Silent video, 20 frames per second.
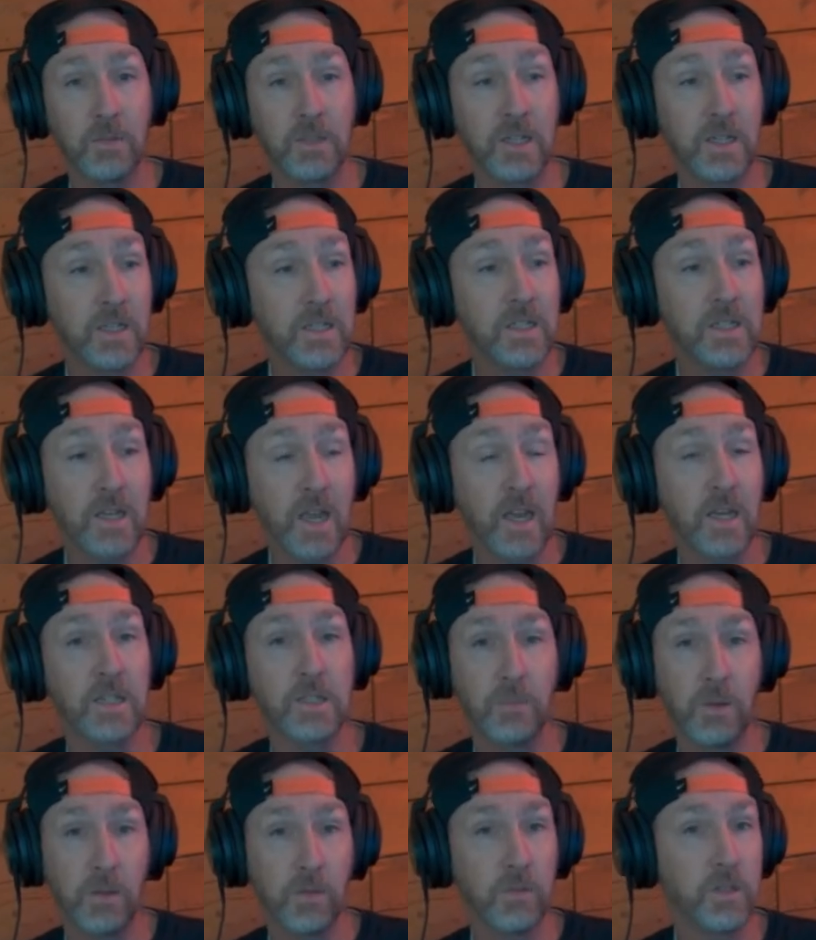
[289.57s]
It is nice to
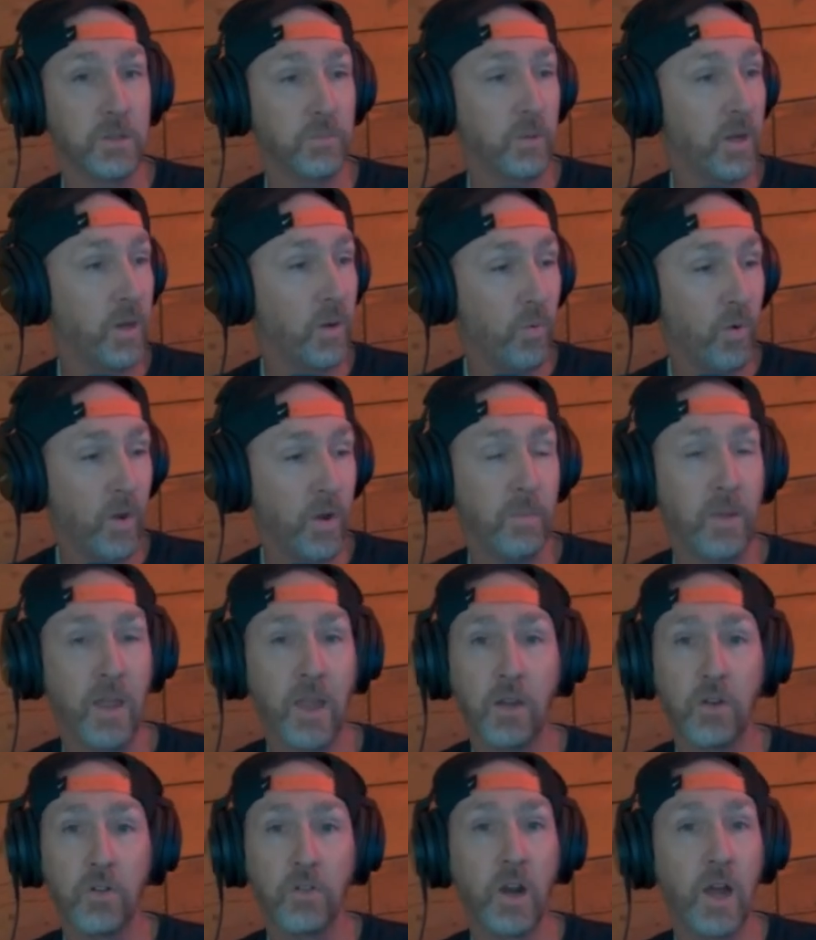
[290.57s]
be able to just play a 1
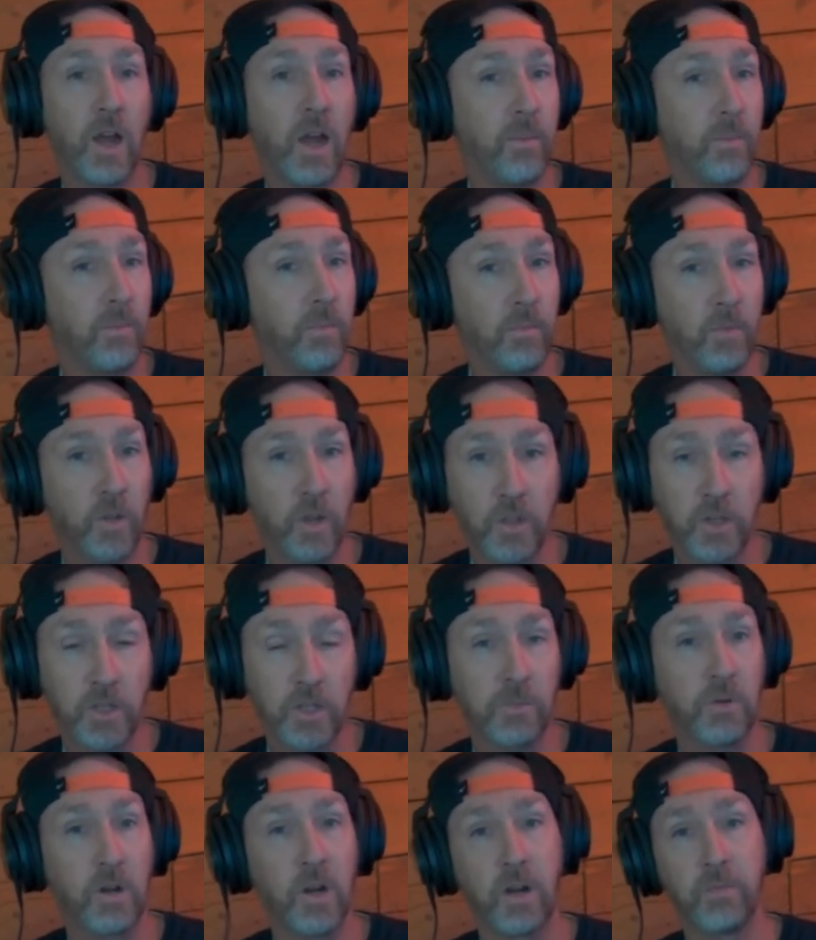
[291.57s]
mana drop, look at the
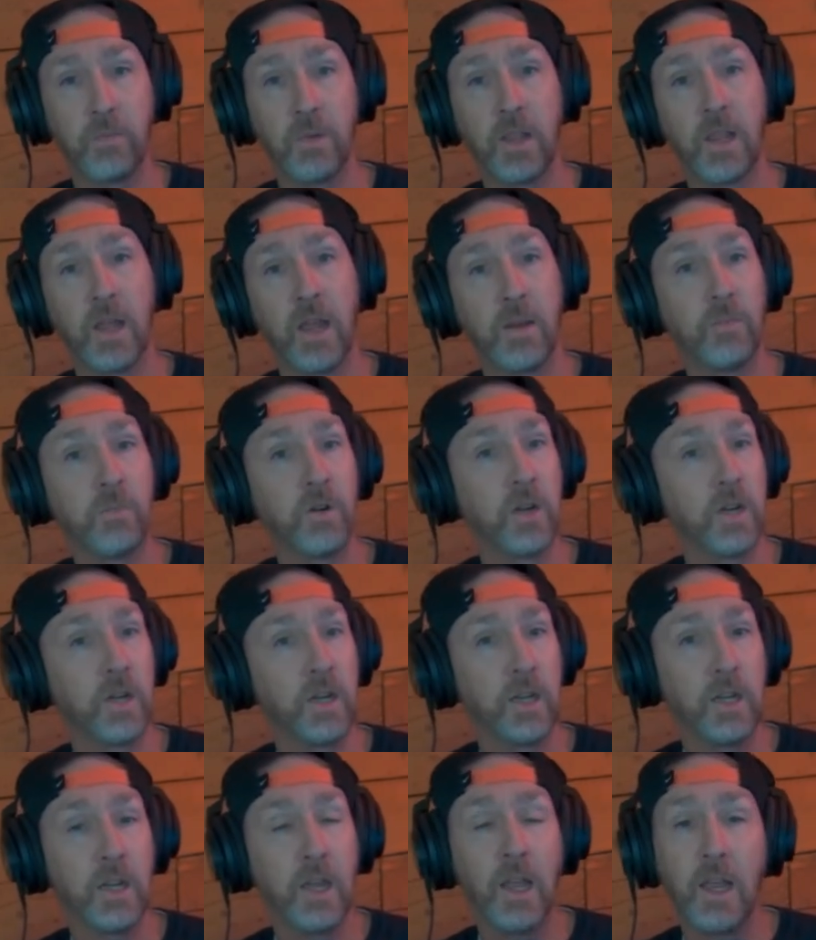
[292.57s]
top card of my
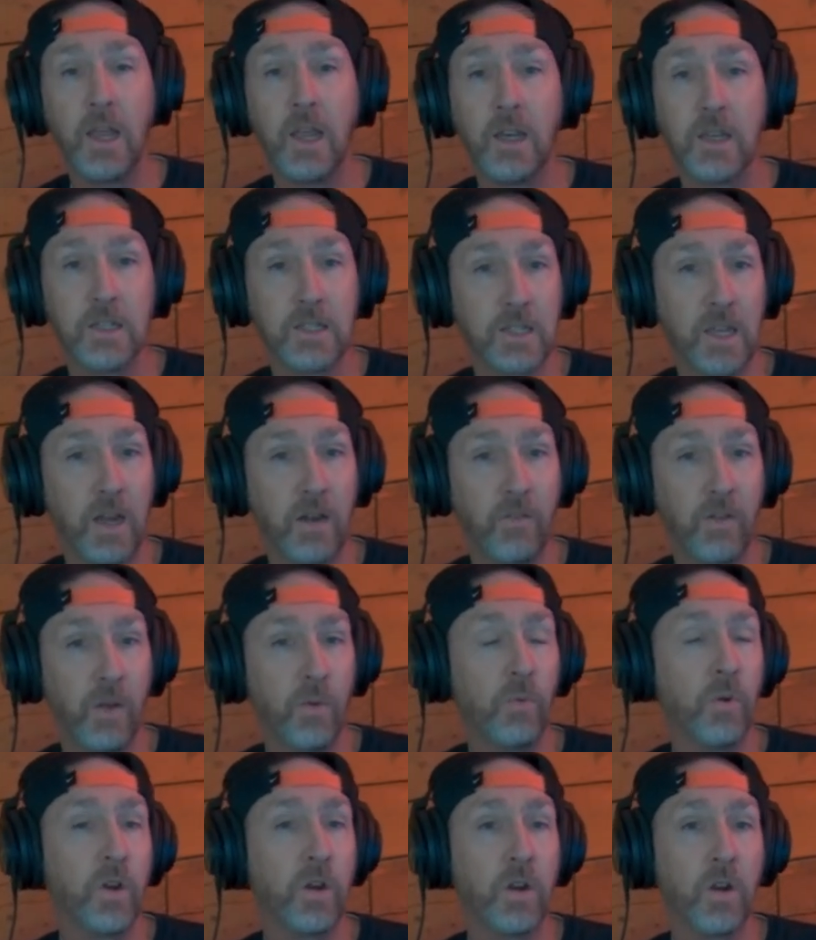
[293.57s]
library, decide if I
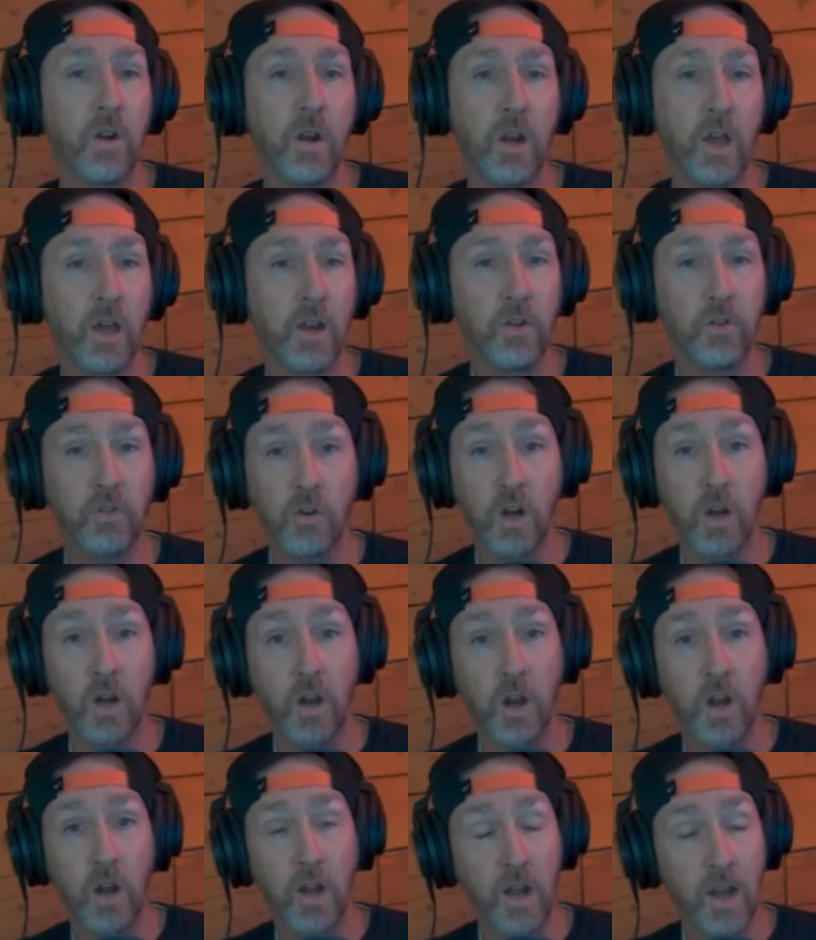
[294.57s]
want it or not, and draw a
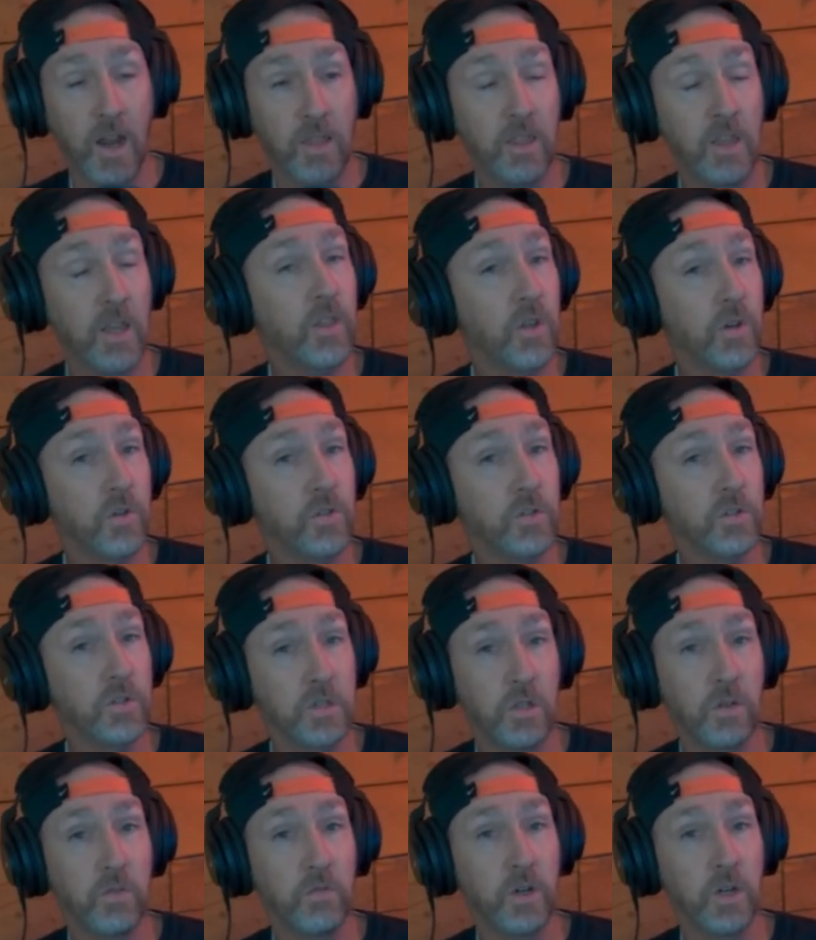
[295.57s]
card. And I think those are
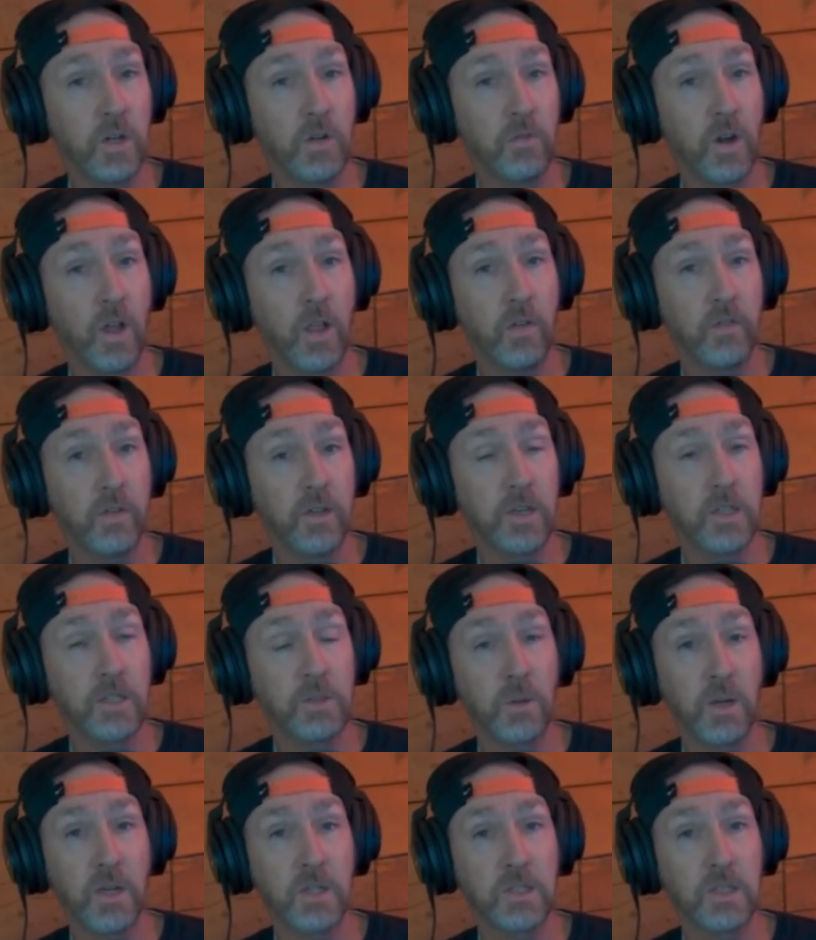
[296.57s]
still very relevant,
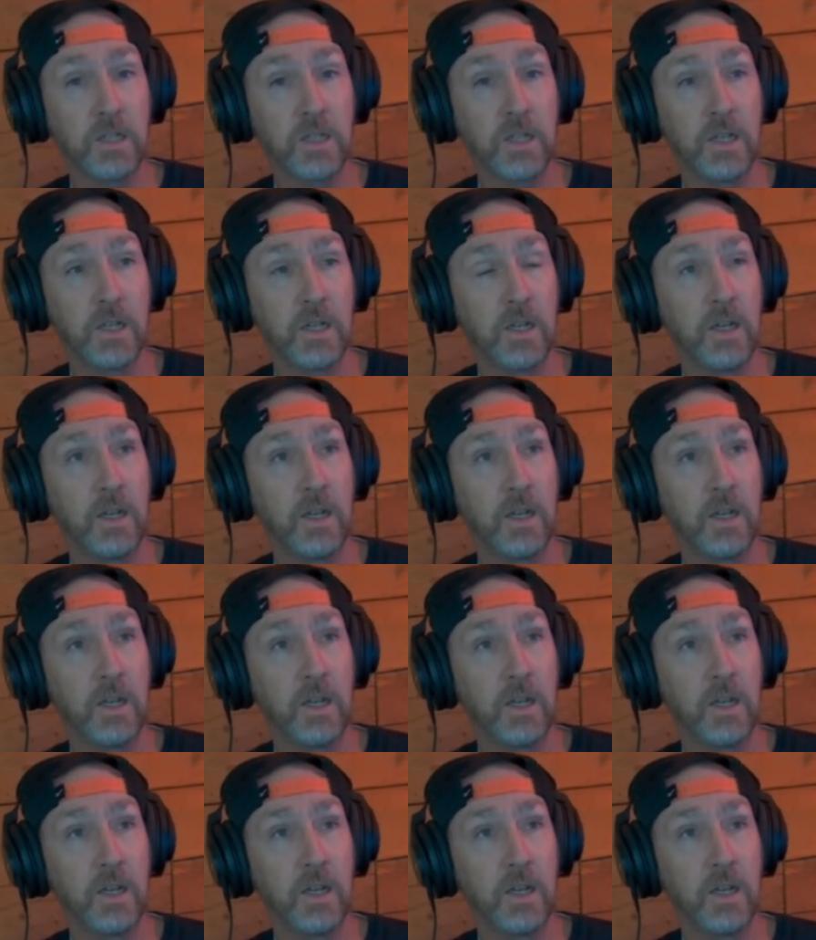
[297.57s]
especially in